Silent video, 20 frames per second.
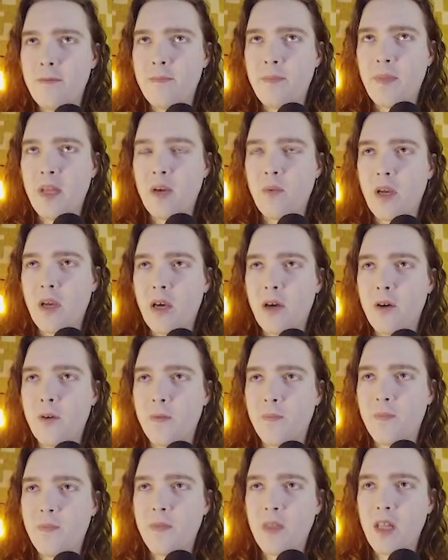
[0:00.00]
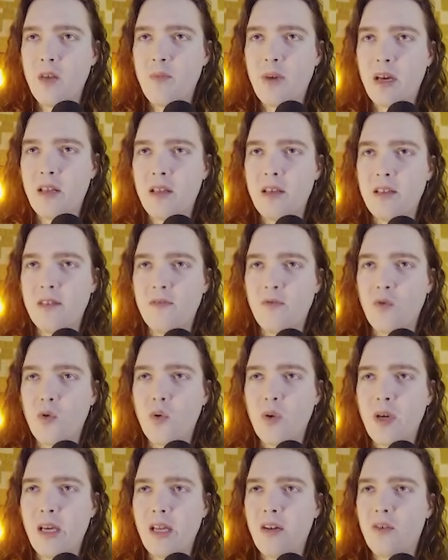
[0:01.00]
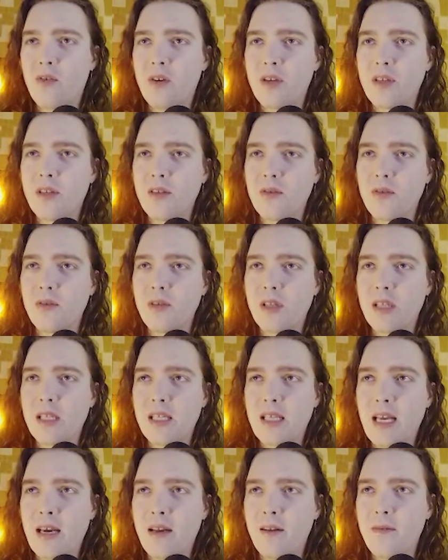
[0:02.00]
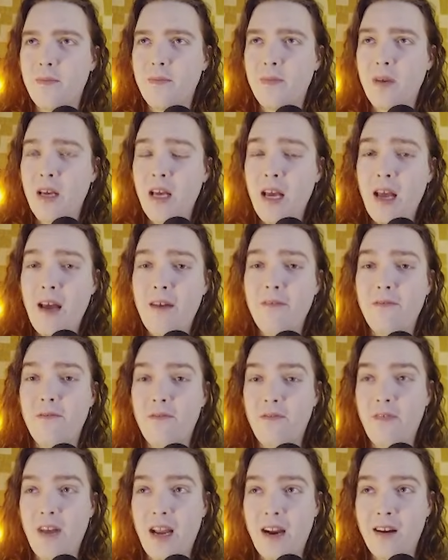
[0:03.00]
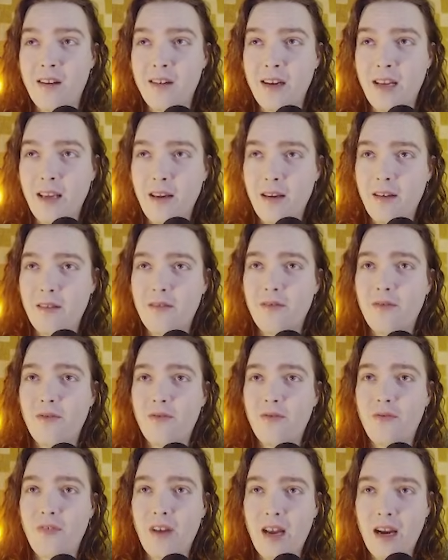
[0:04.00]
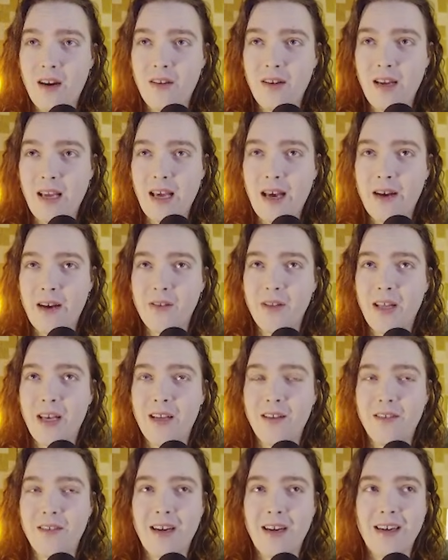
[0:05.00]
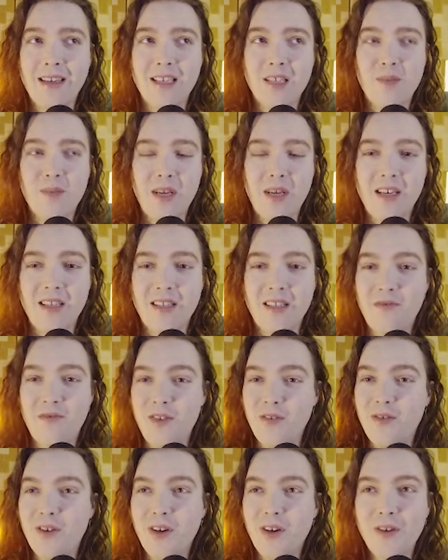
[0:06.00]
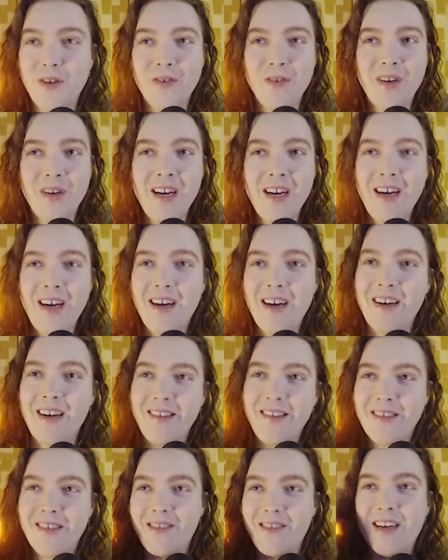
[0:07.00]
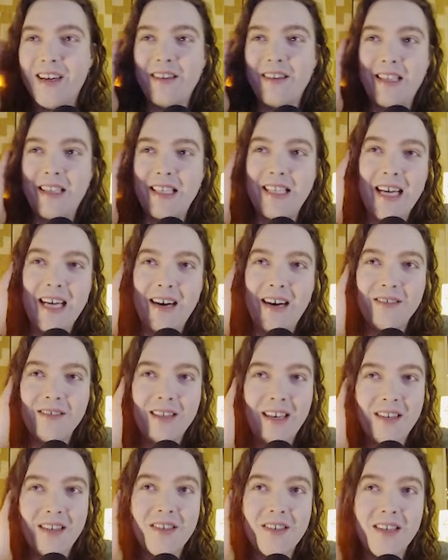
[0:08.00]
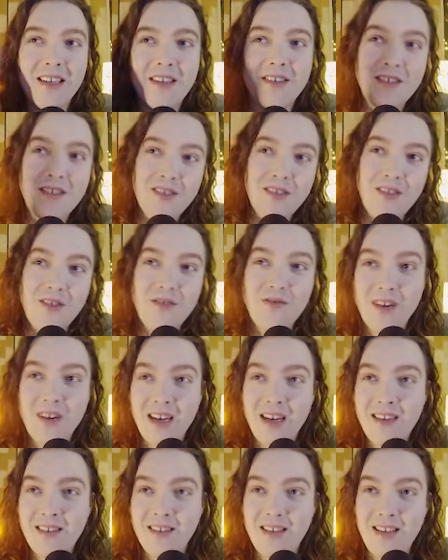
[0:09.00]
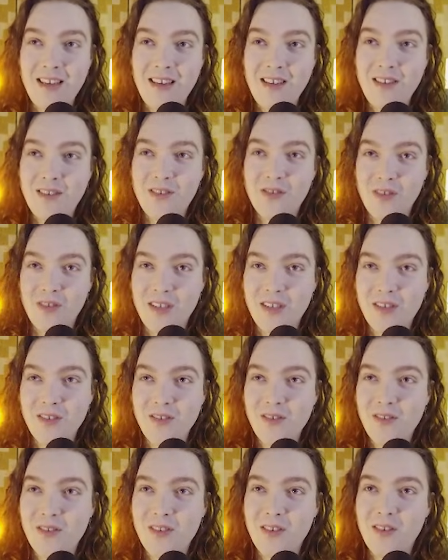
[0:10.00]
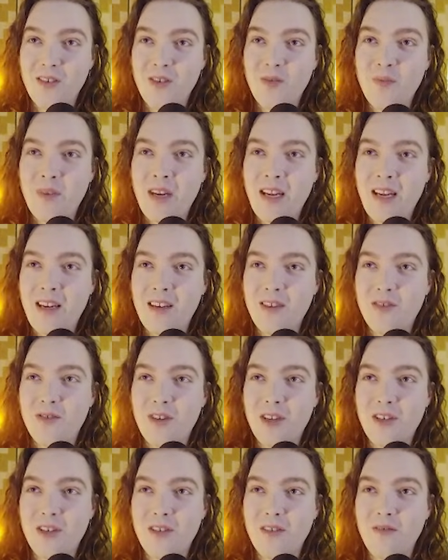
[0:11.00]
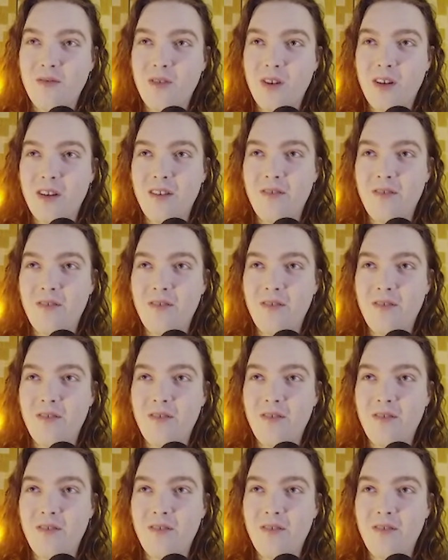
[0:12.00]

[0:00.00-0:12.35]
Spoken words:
There we go. Lit by these void crystals instead. Very, very Outlander-esque, because if you go underground into Outlander dungeons, you find these crystals illuminating stretches of water,